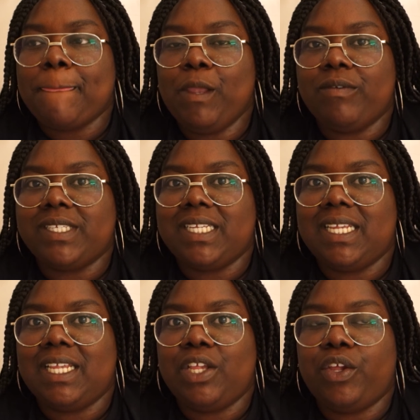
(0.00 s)

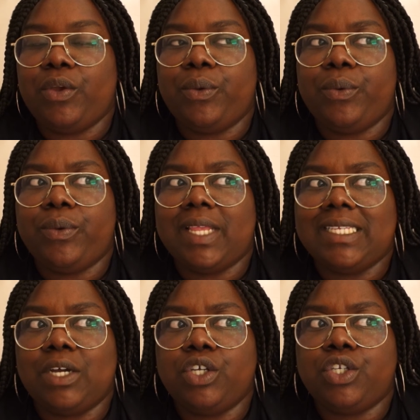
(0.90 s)
obviously they
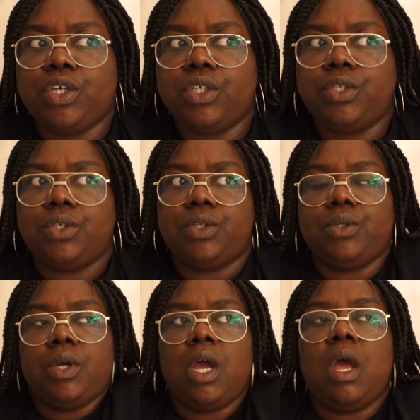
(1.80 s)
tell you to go to